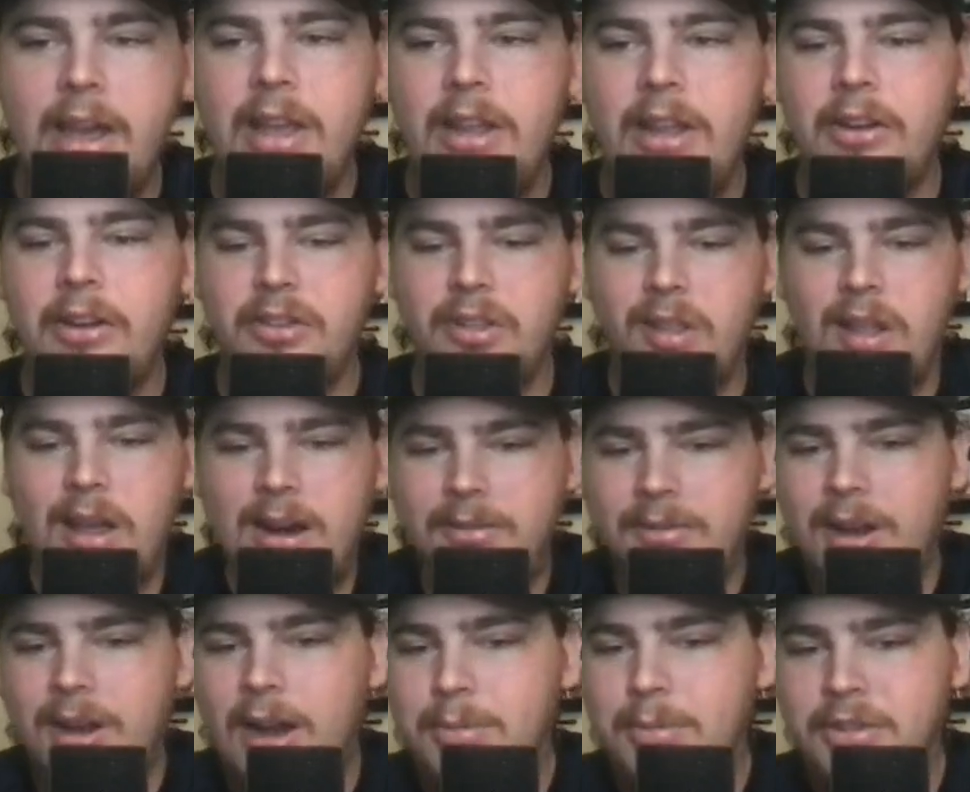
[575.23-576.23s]
There's a lot of
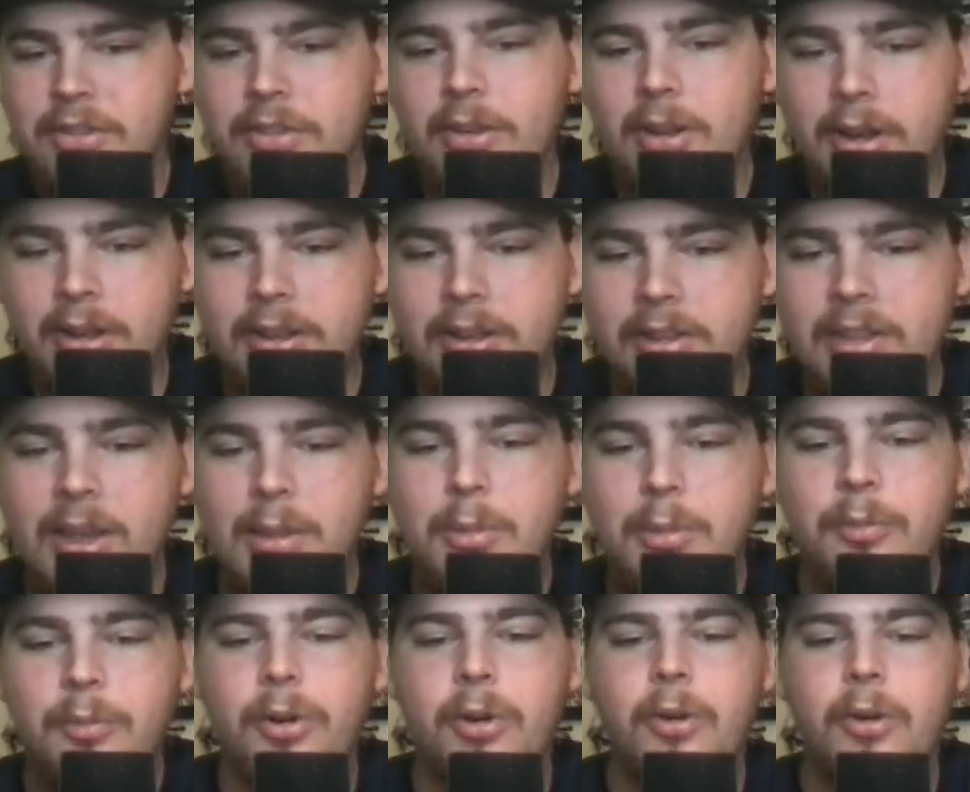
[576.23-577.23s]
options on the table
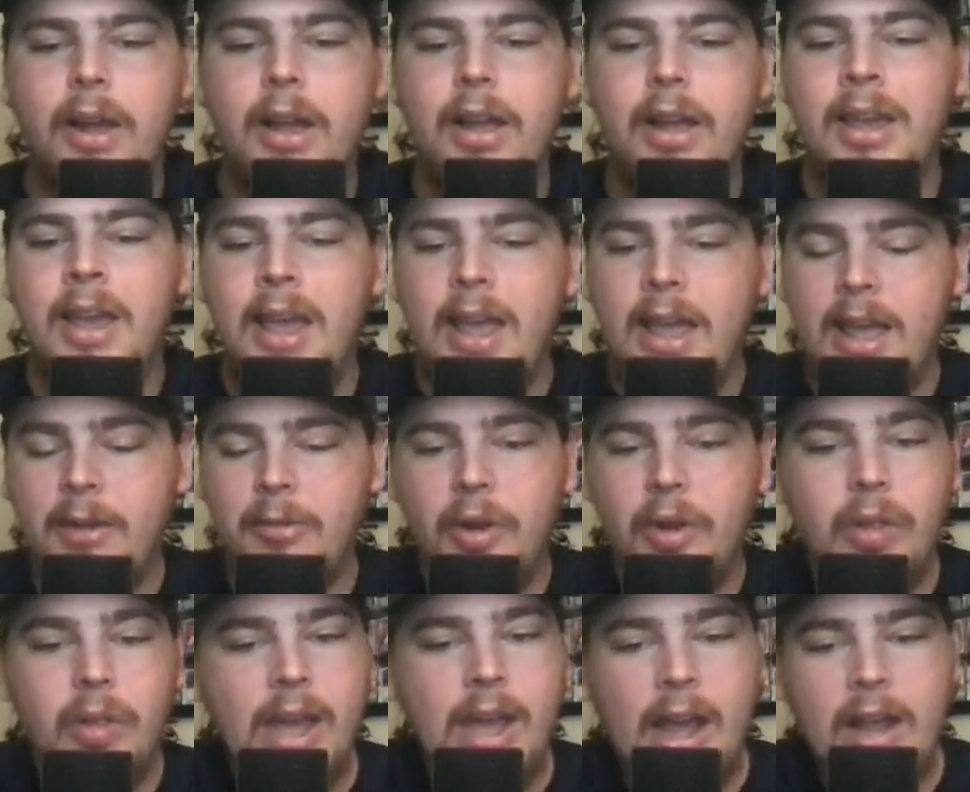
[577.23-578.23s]
for Craig. And
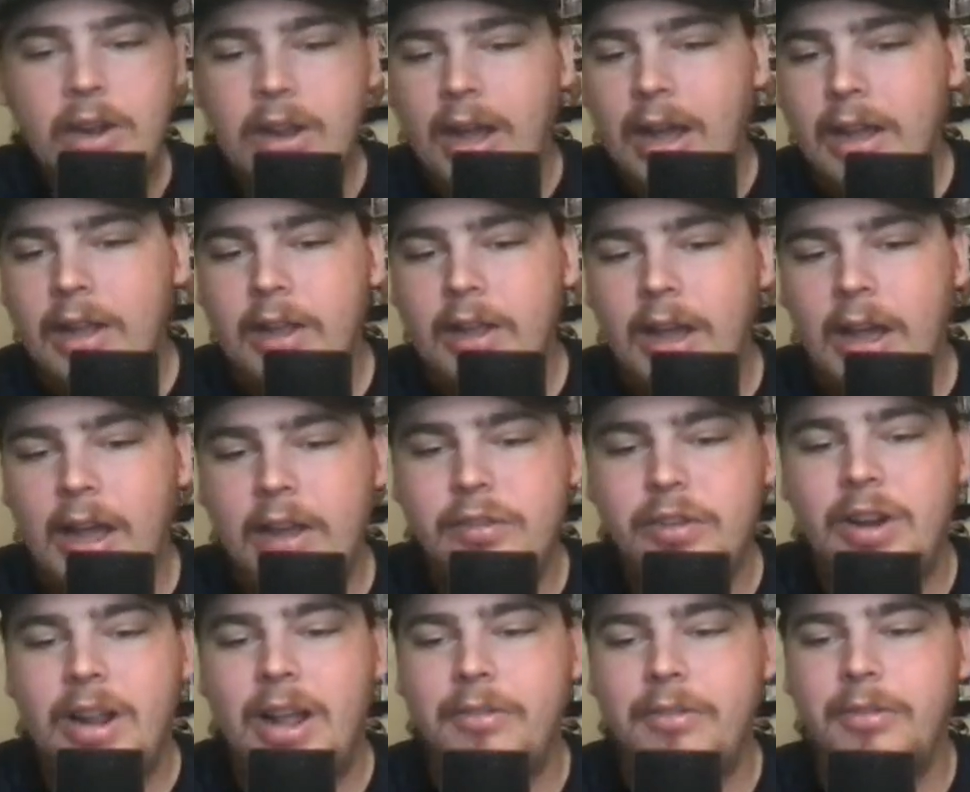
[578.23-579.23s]
really, I should
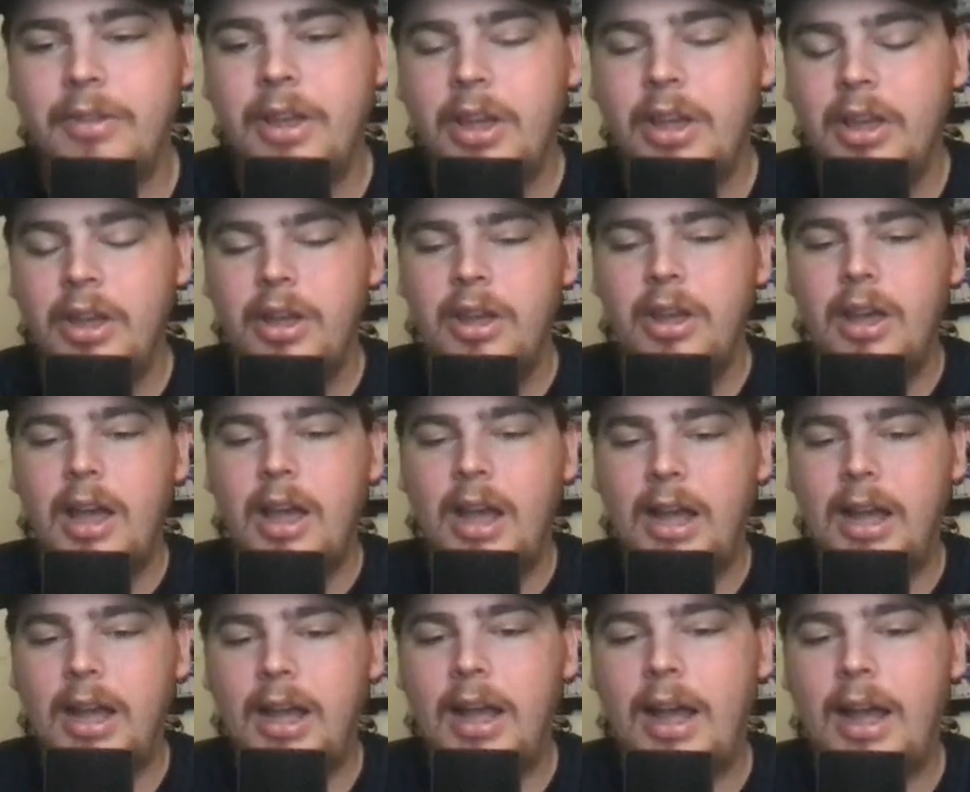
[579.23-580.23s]
have
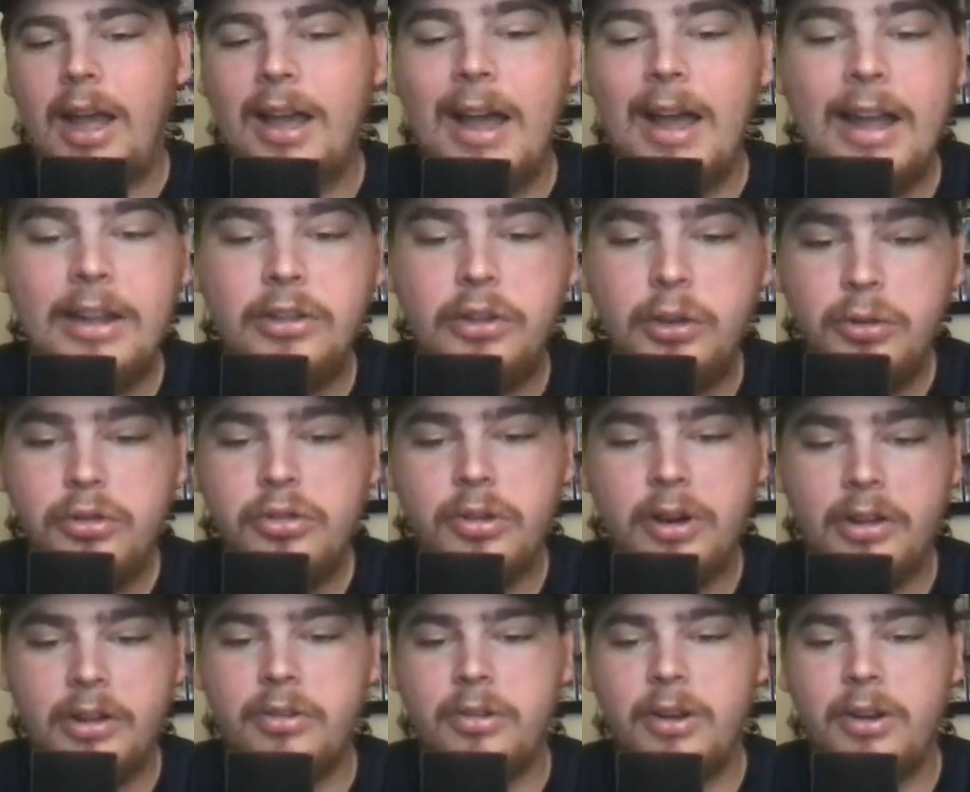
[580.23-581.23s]
I do
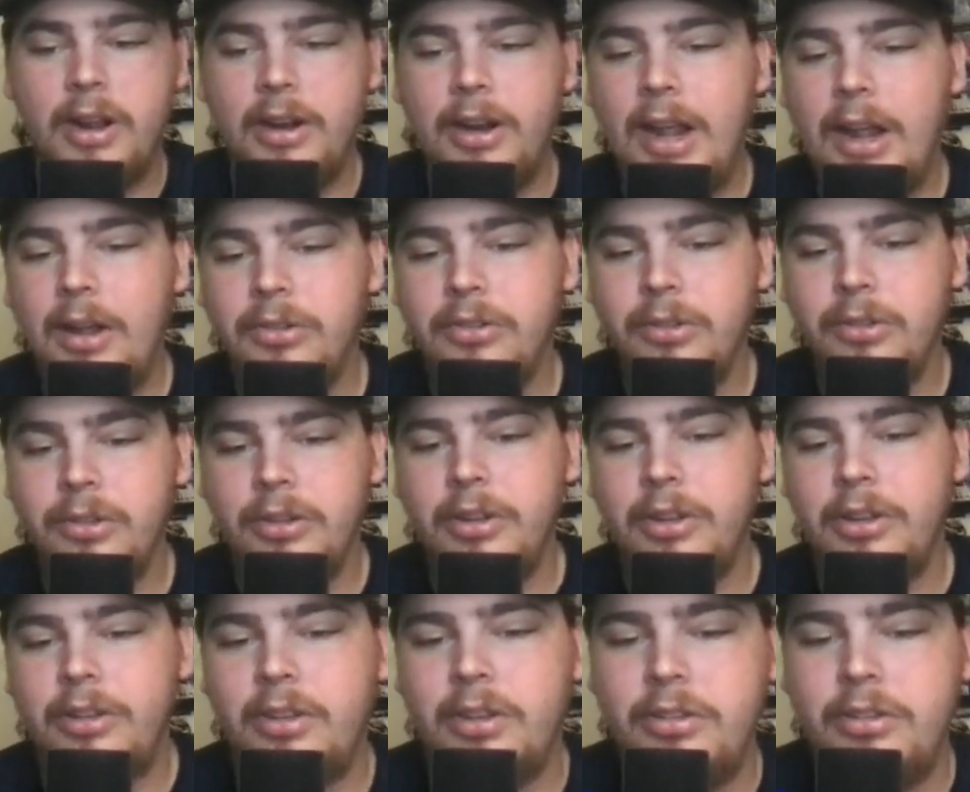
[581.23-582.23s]
trust Craig Counsell in
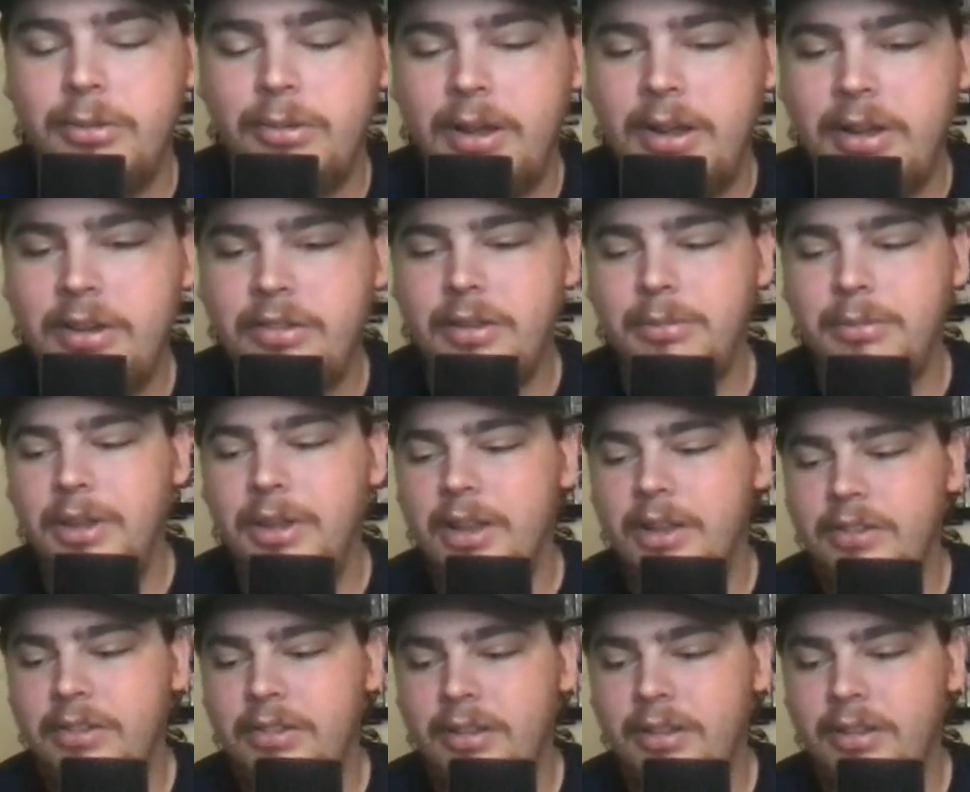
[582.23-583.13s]
this situation, because